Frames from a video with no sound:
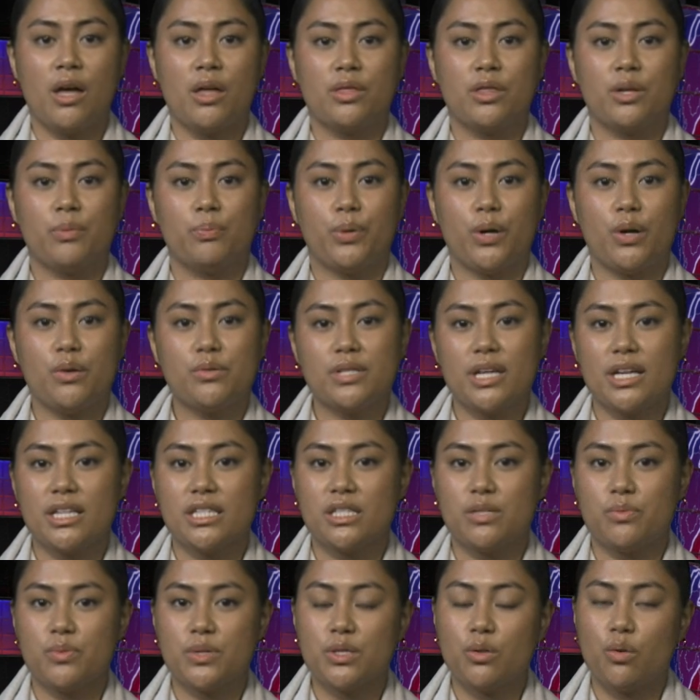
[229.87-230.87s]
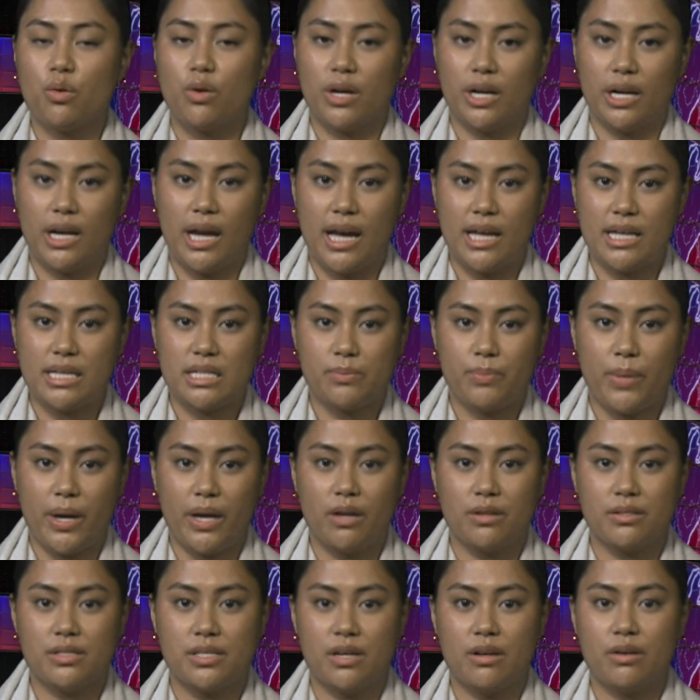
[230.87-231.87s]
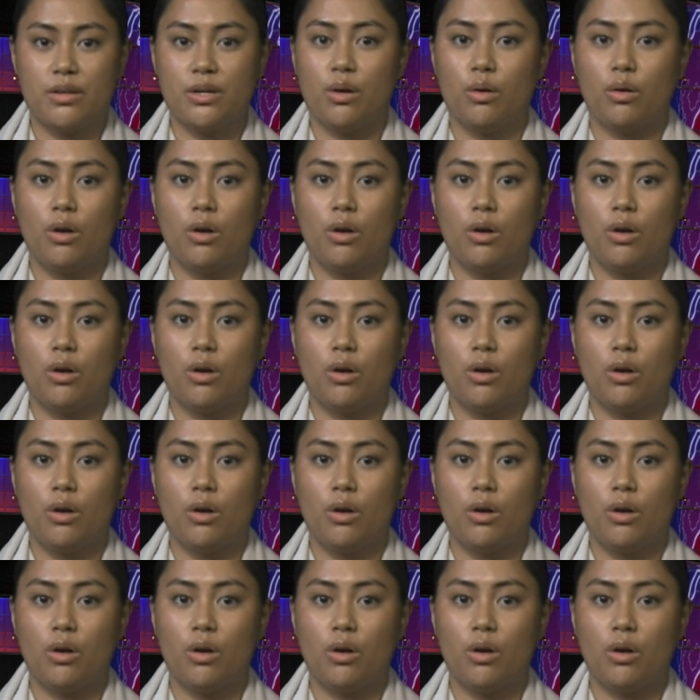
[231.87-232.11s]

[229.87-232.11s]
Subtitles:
The protest was organized by Ontario